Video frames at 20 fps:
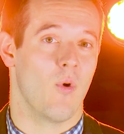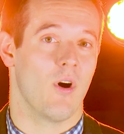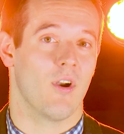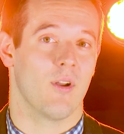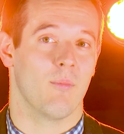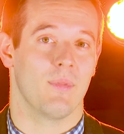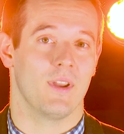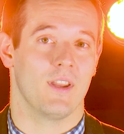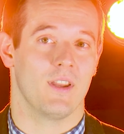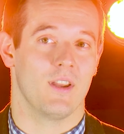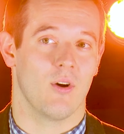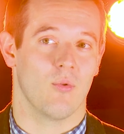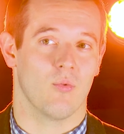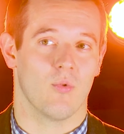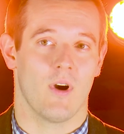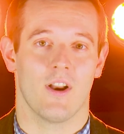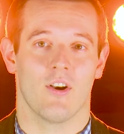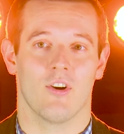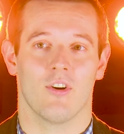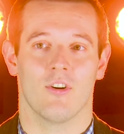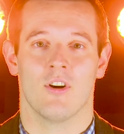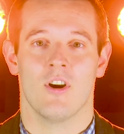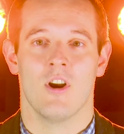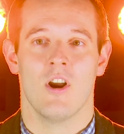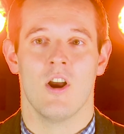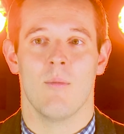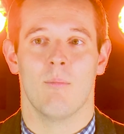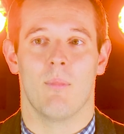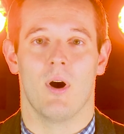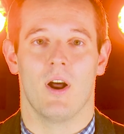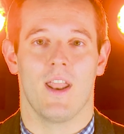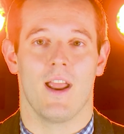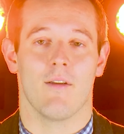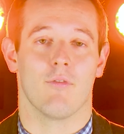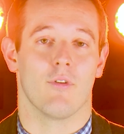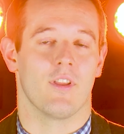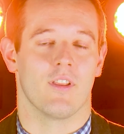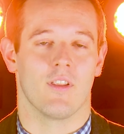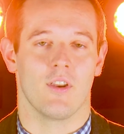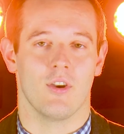want to be a writer, but
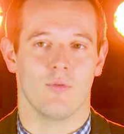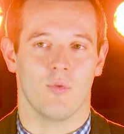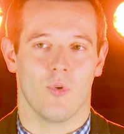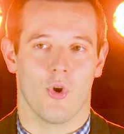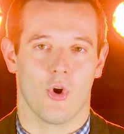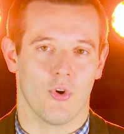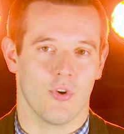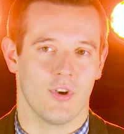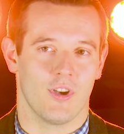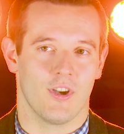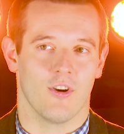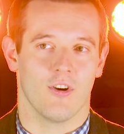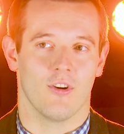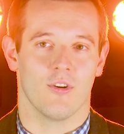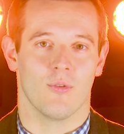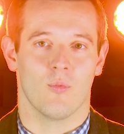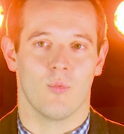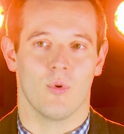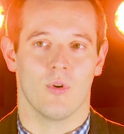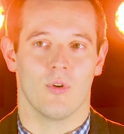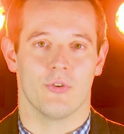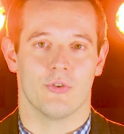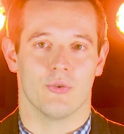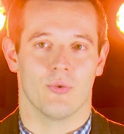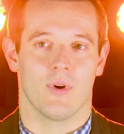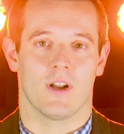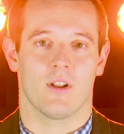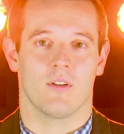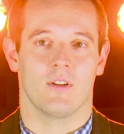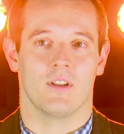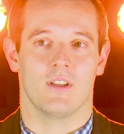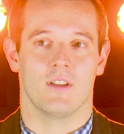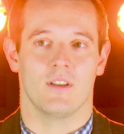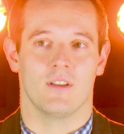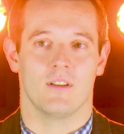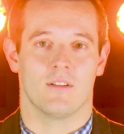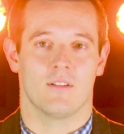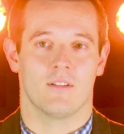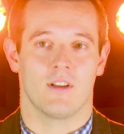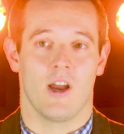everything that you've learned here will
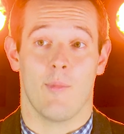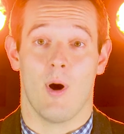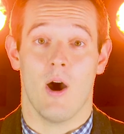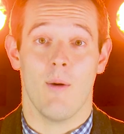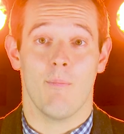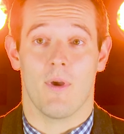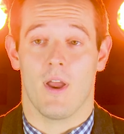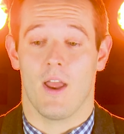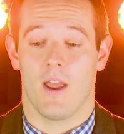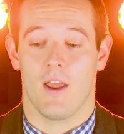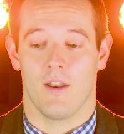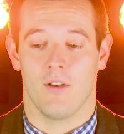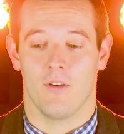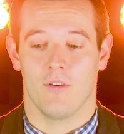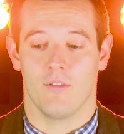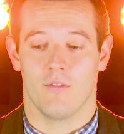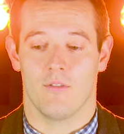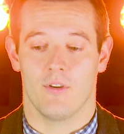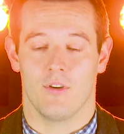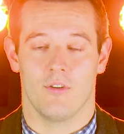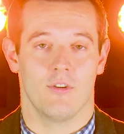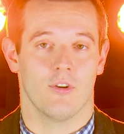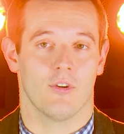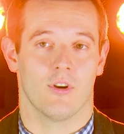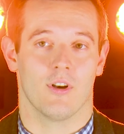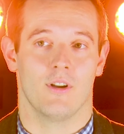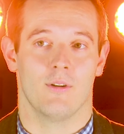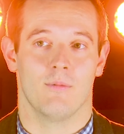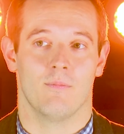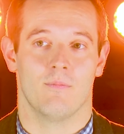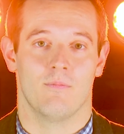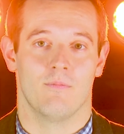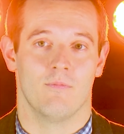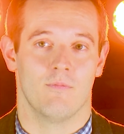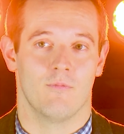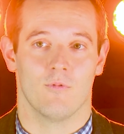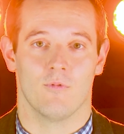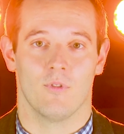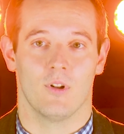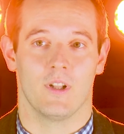directly come up, and you're going to
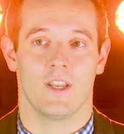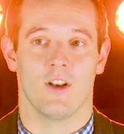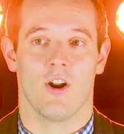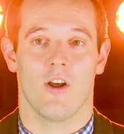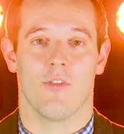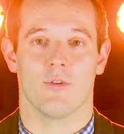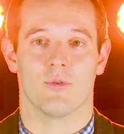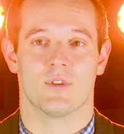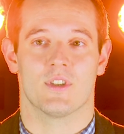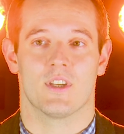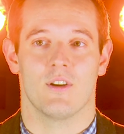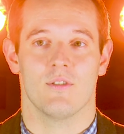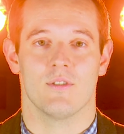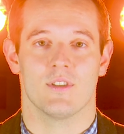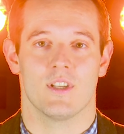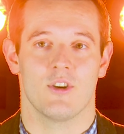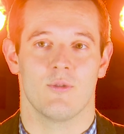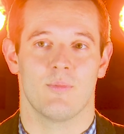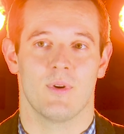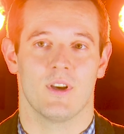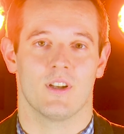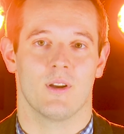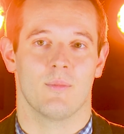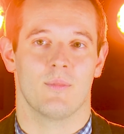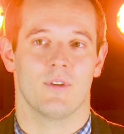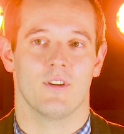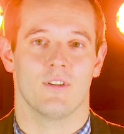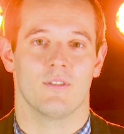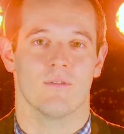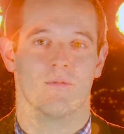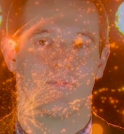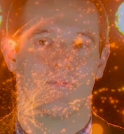lean on those skills that you picked up here.